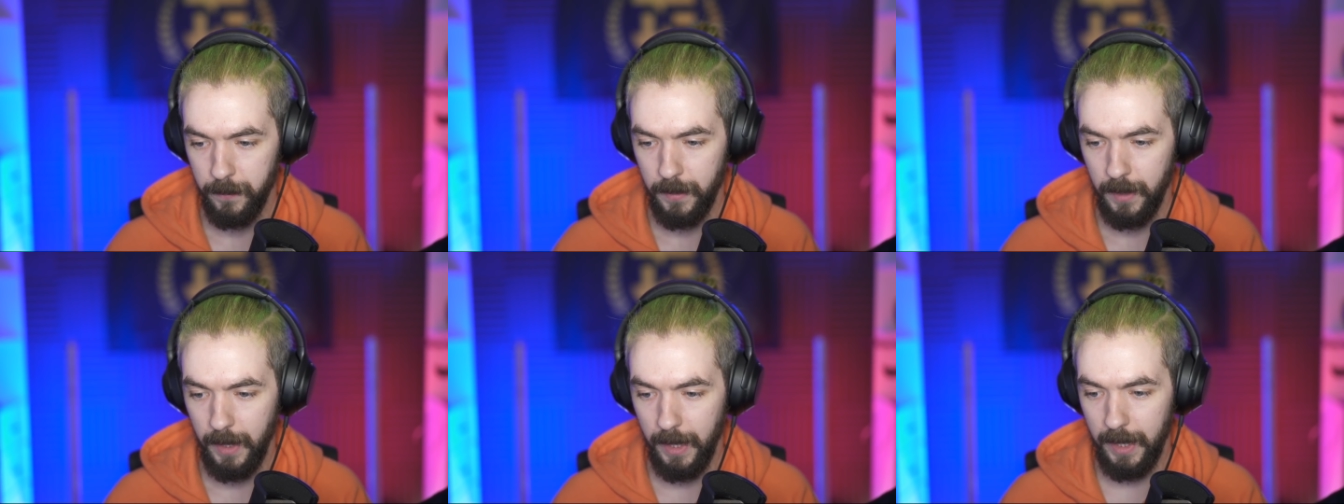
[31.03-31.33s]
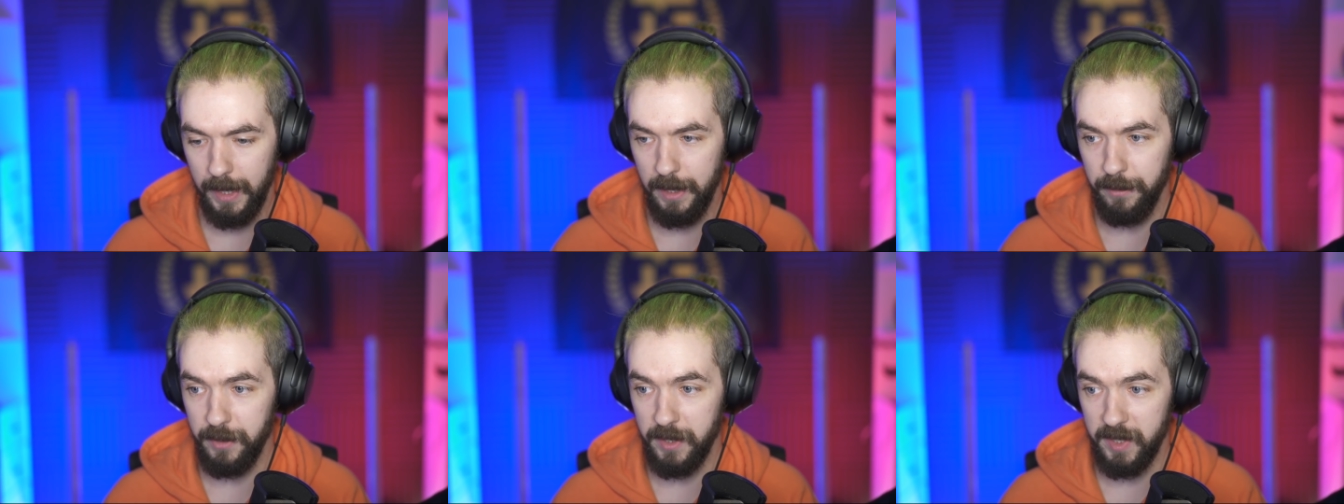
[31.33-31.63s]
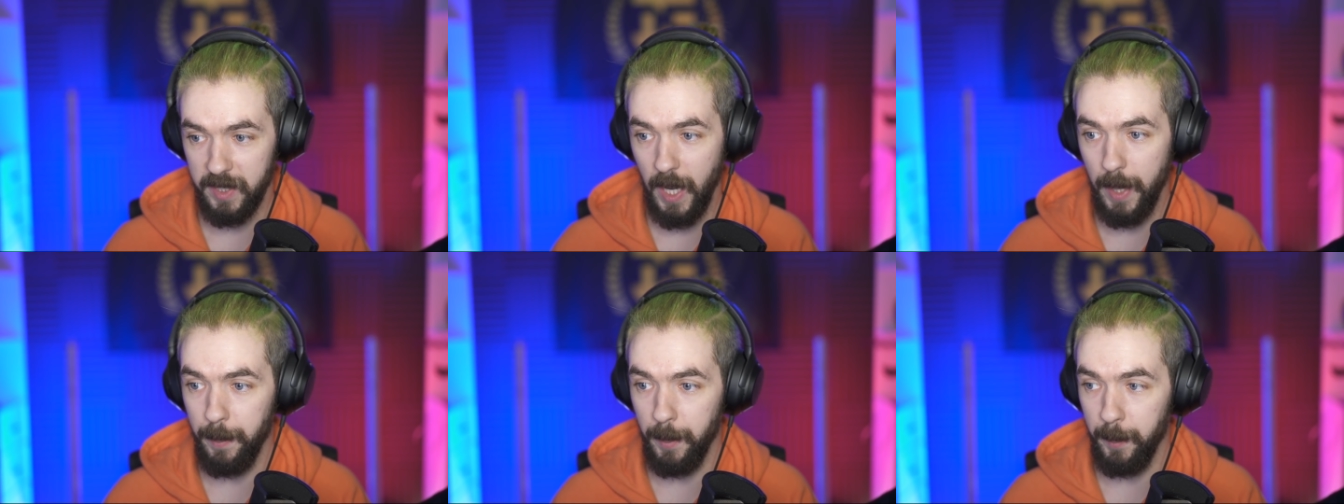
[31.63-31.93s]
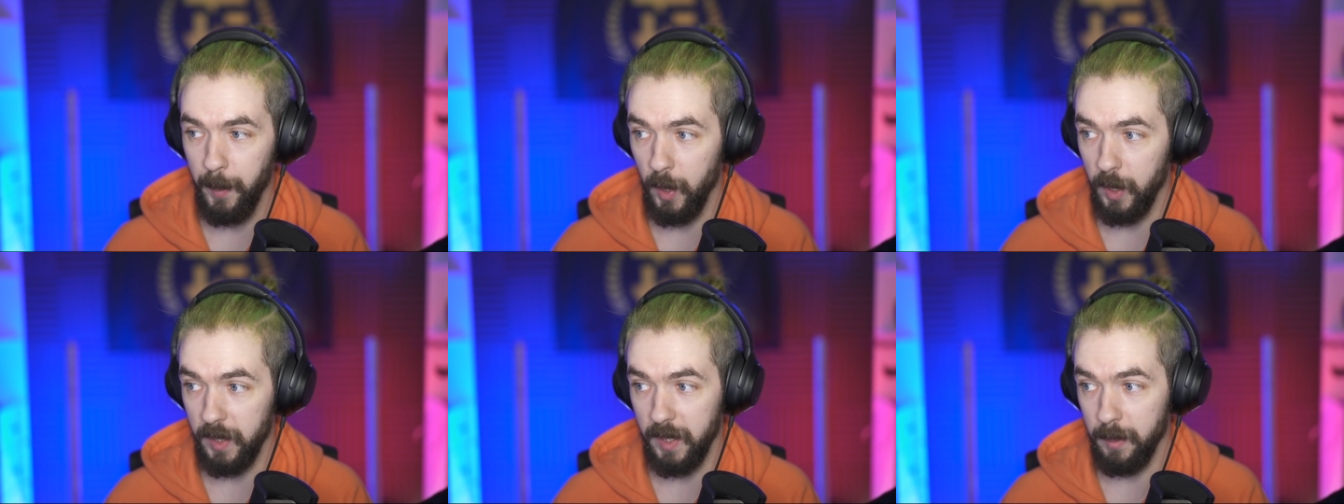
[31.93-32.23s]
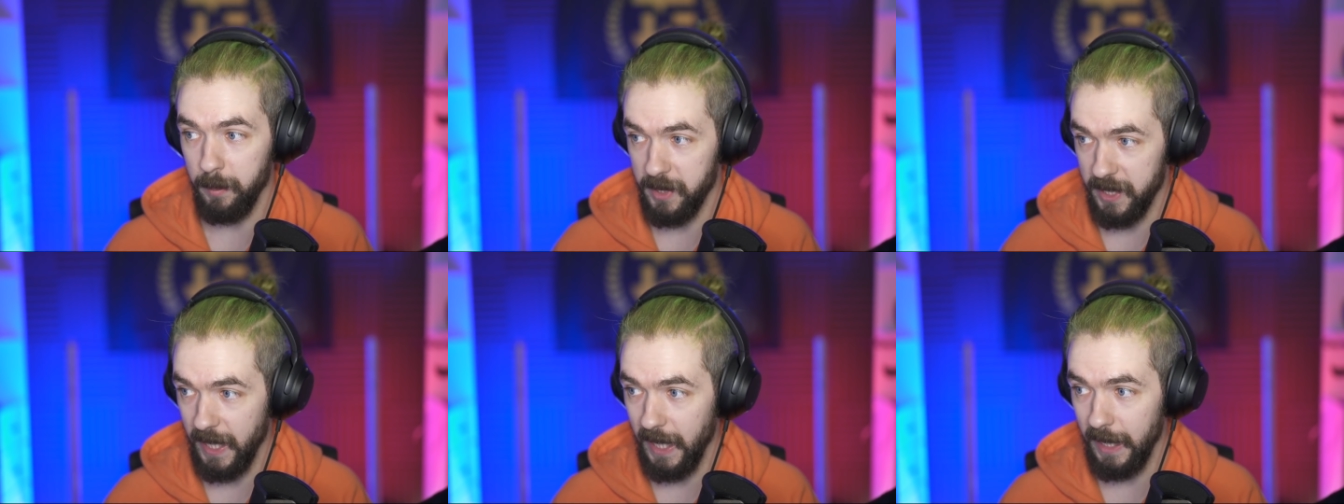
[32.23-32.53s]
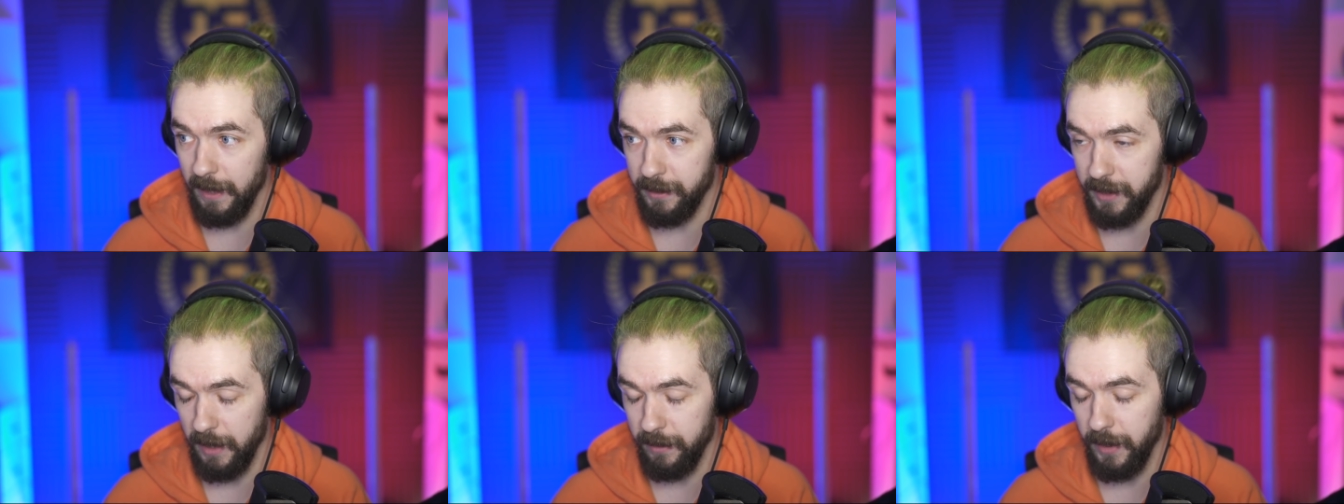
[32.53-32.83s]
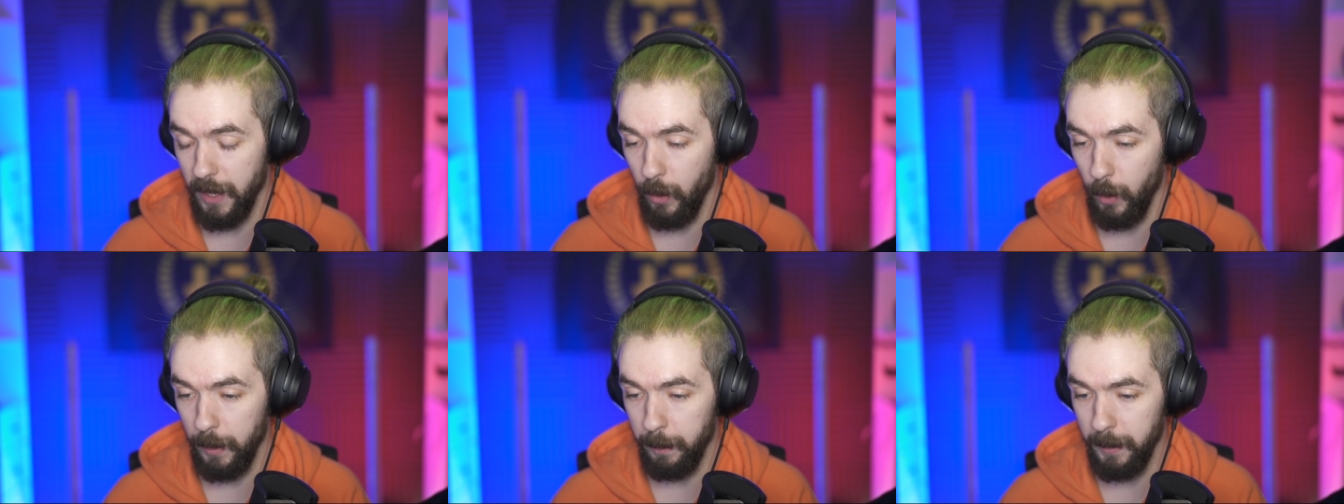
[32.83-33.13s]
And even Cyberpunk themselves
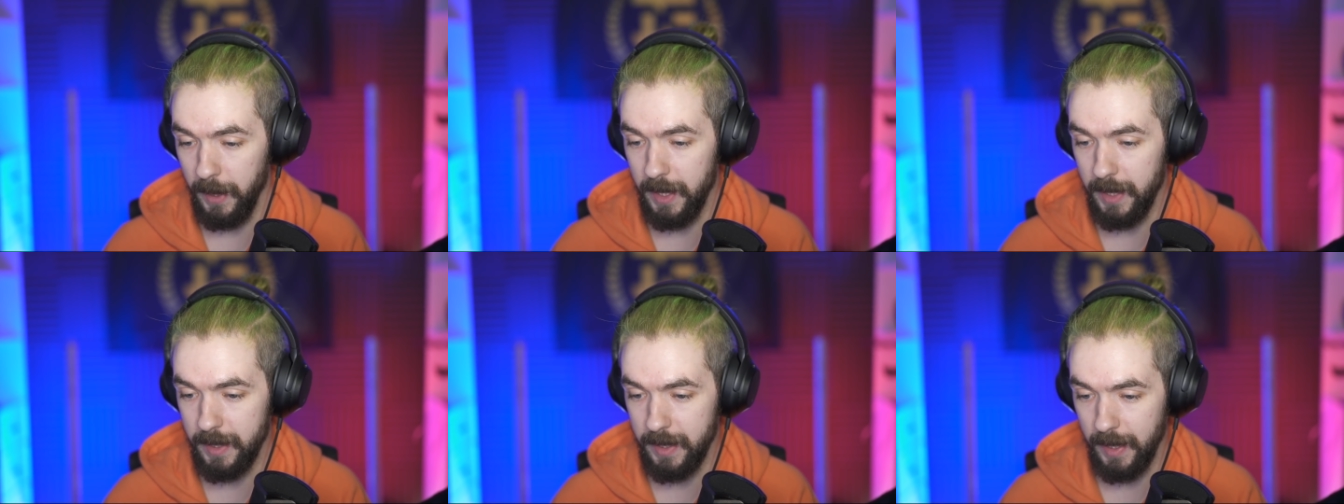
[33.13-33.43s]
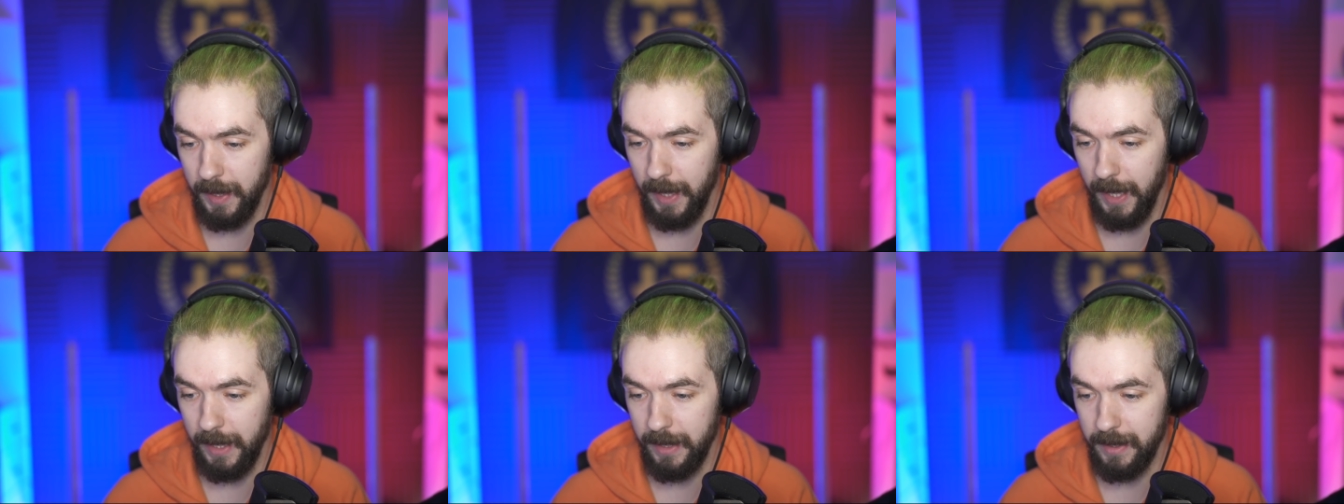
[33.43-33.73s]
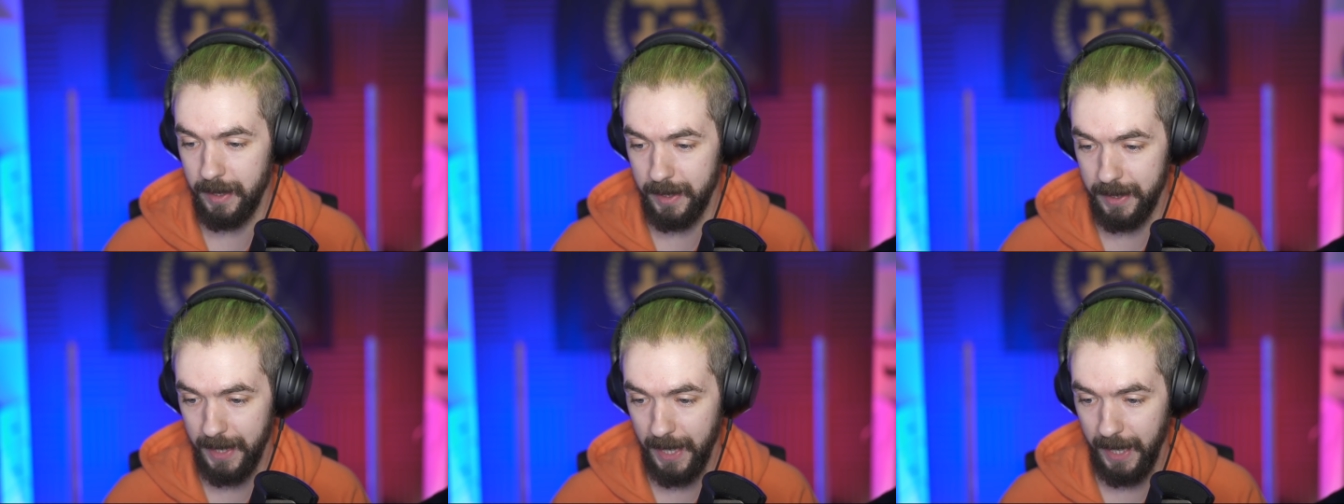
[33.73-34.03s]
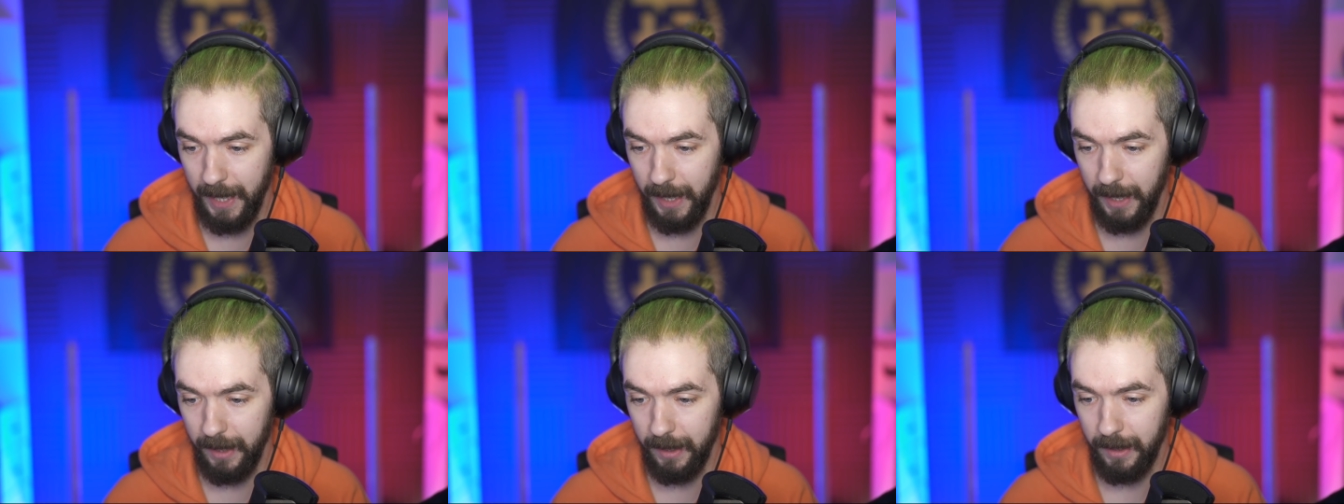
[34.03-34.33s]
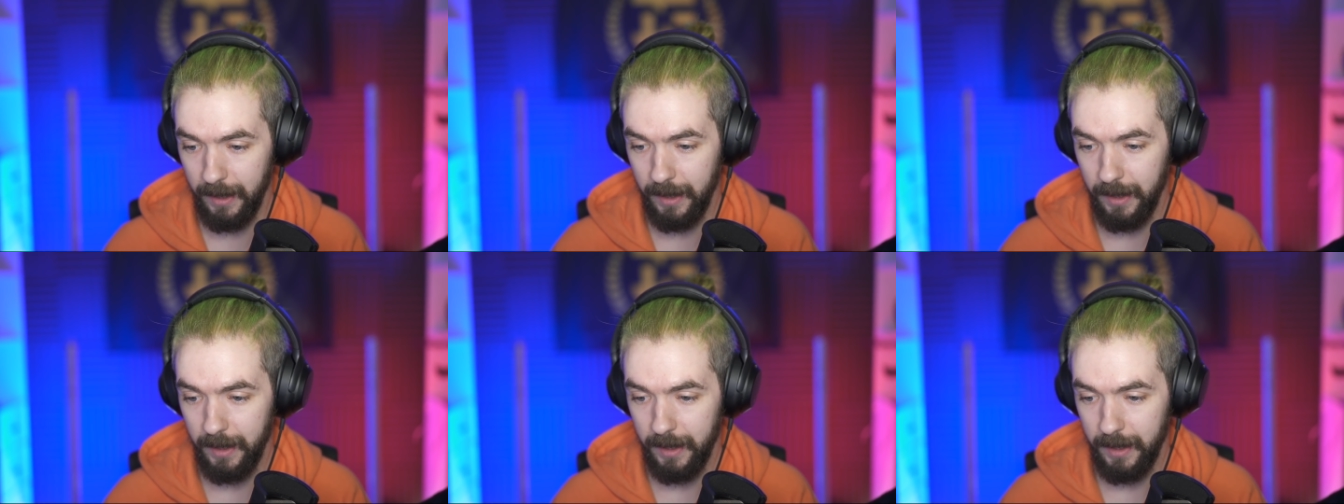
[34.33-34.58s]
have now admitted to that today.